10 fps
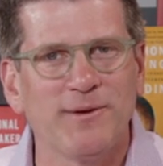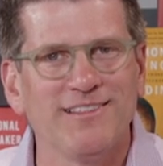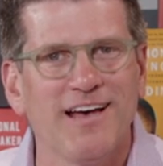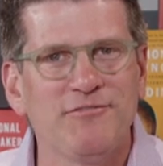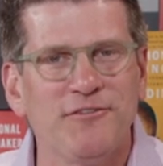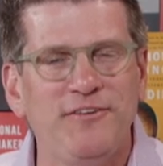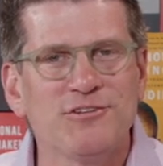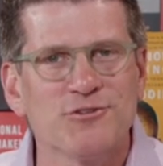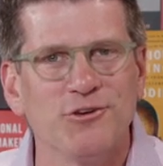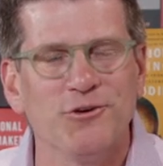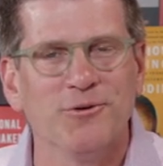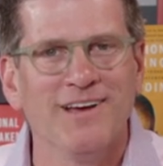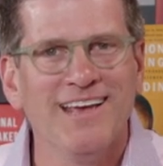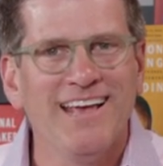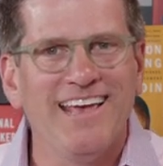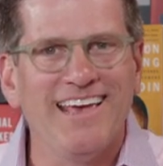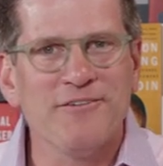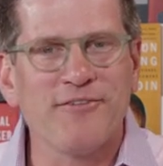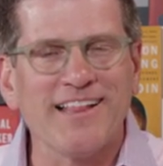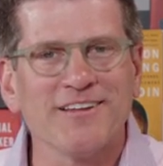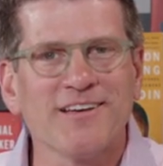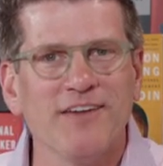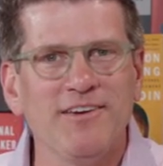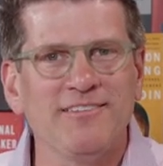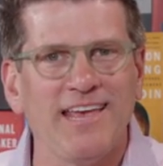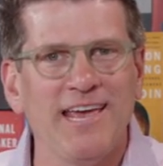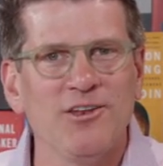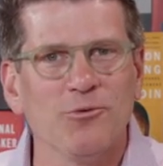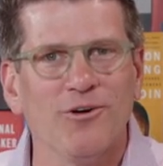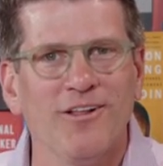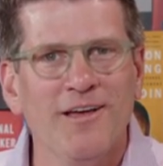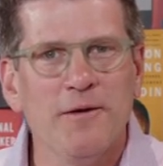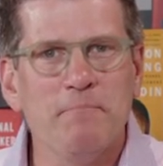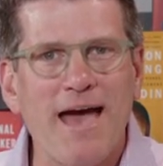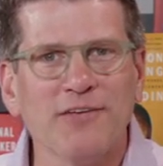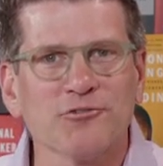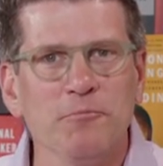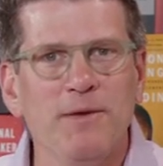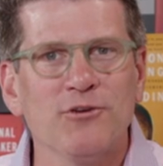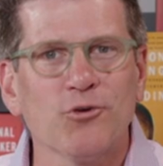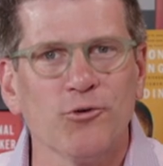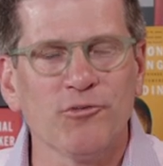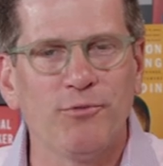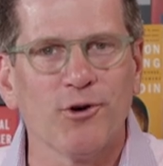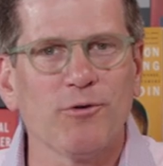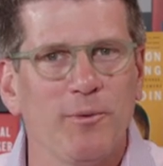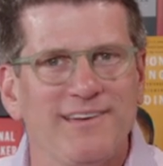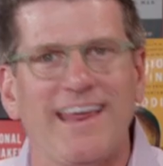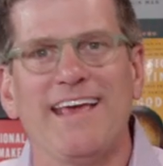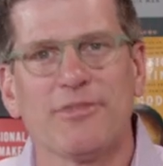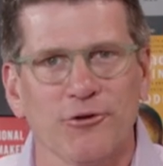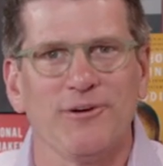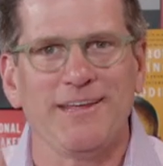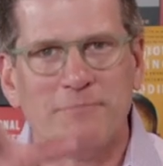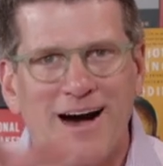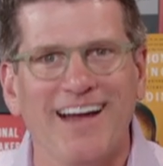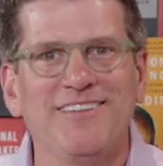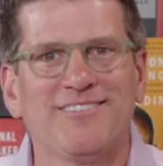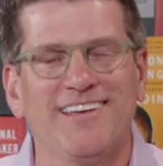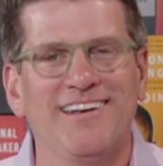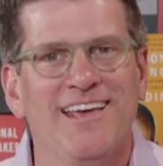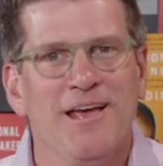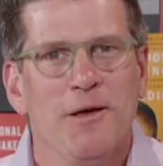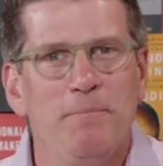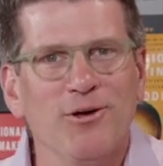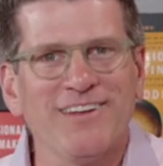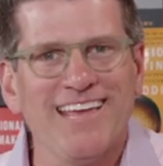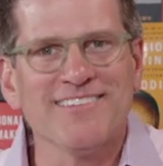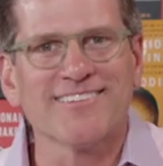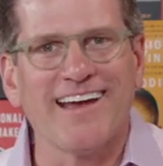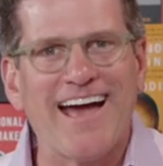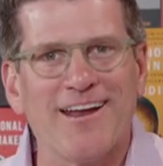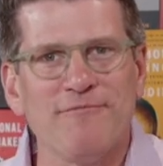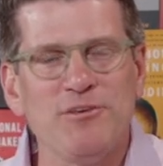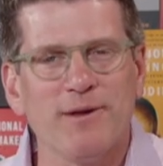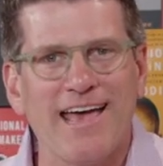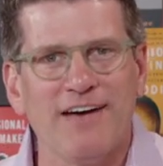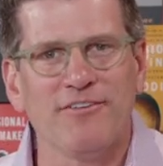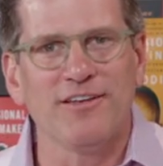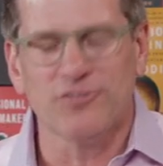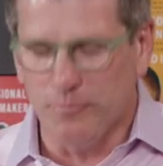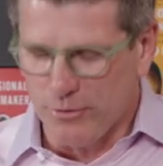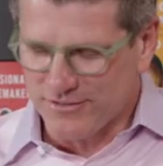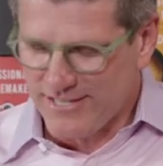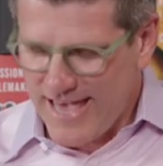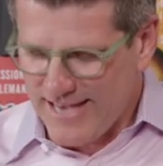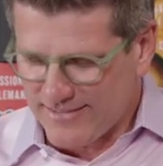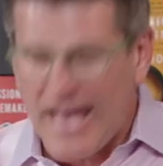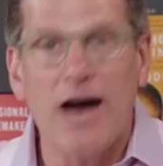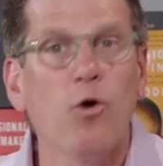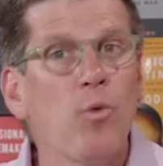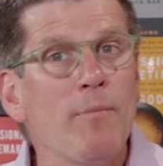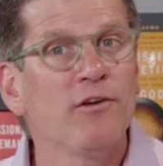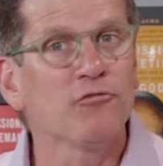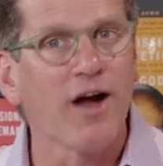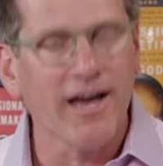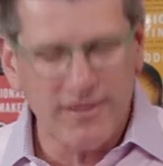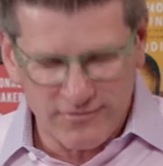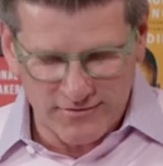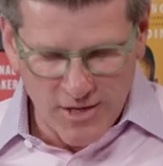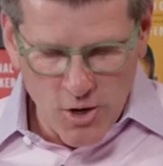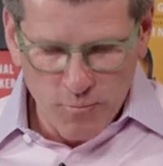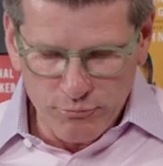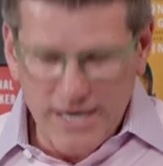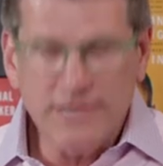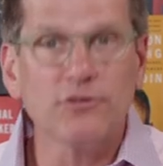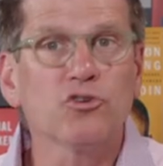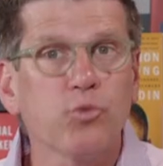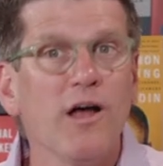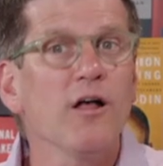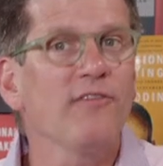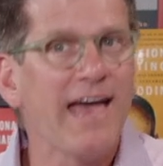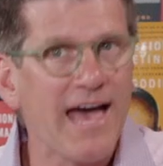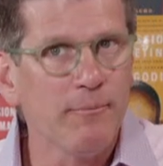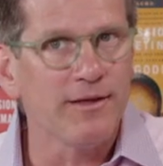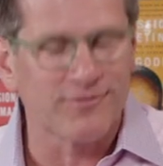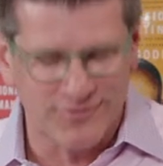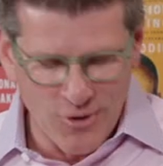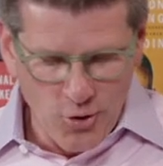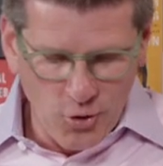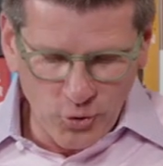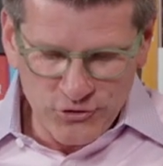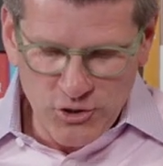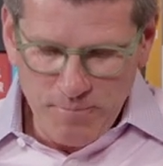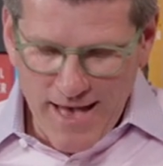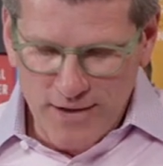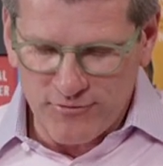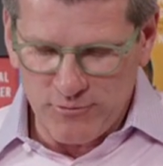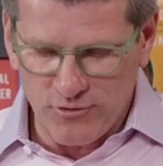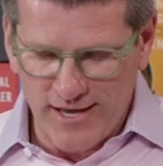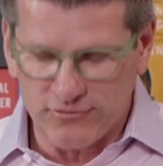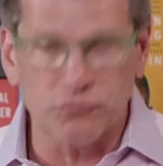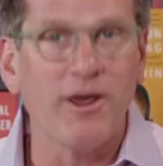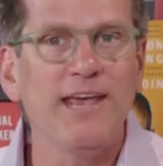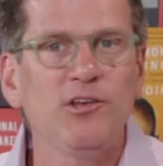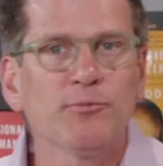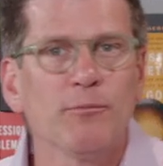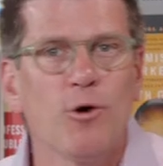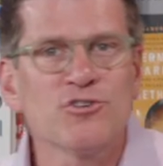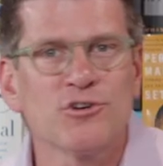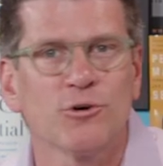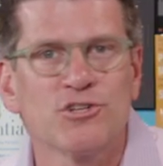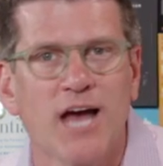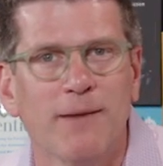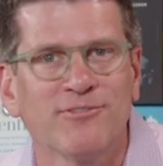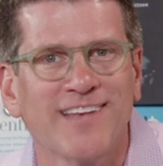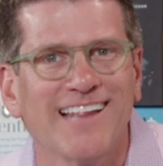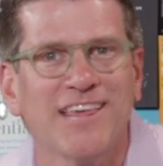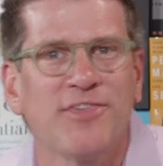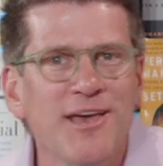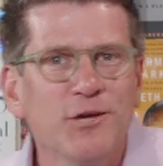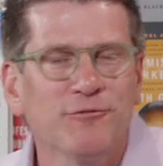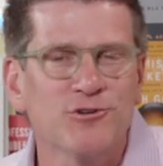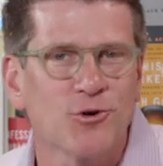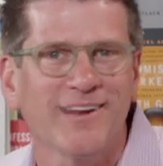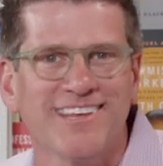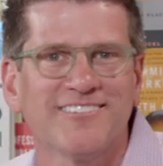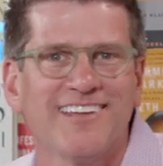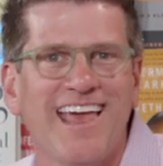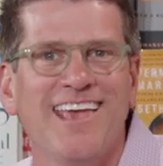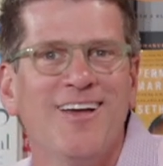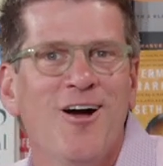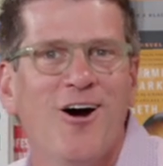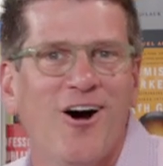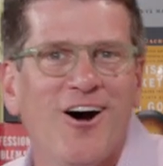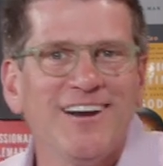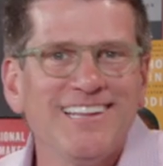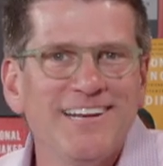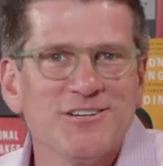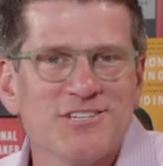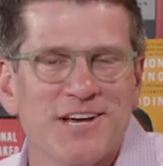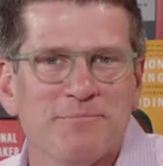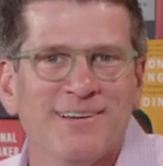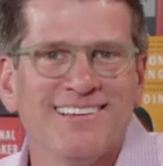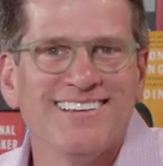We'd love to feature you in Franklin Covey's annual Master Mentors book, where we take 30 minds and build it inside out if you would have us. The book today is How Women Rise Break the 12 Habits Holding You Back from Your Next Raise, Promotion, or Job. Sally, thank you for joining us today on Leadership.